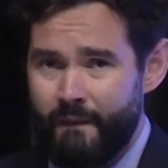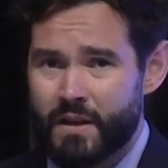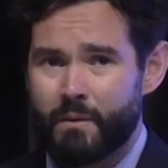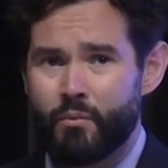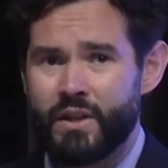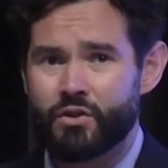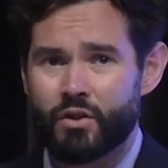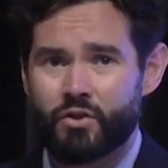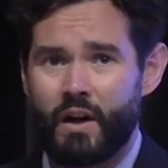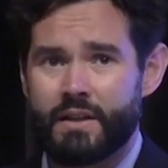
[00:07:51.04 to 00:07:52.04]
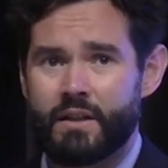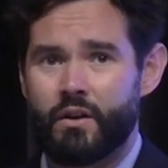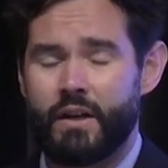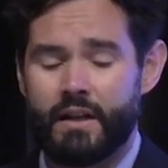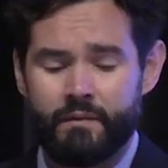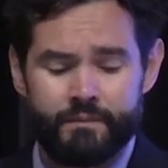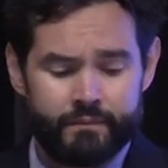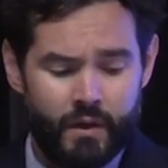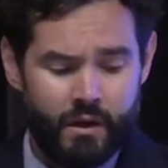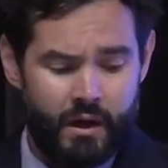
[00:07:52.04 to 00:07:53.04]
some research criteria
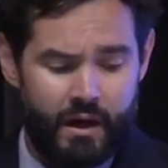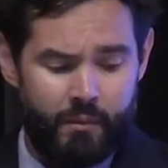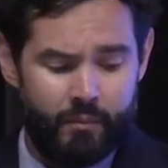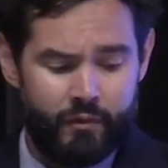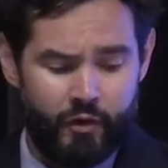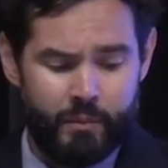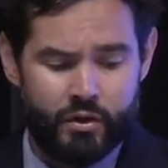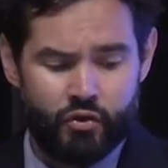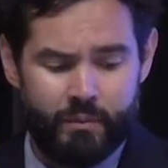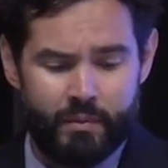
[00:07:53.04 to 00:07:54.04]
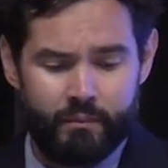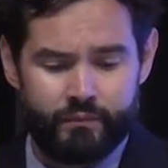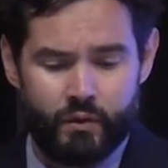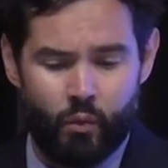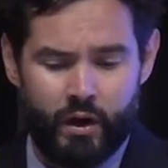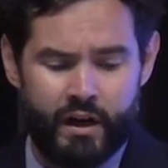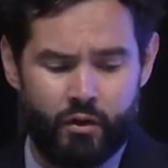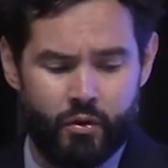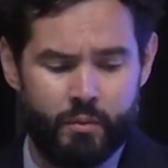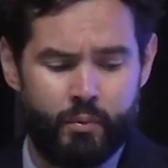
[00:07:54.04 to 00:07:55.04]
um, from the TRRIP working
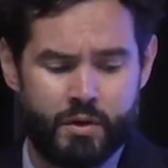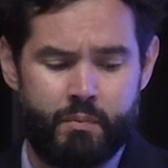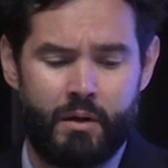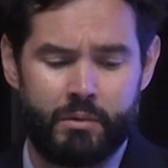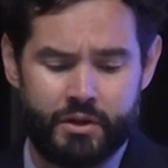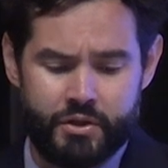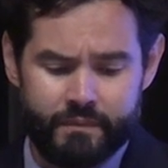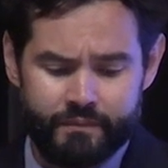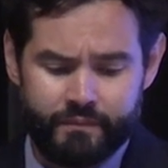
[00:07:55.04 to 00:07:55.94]
group was published.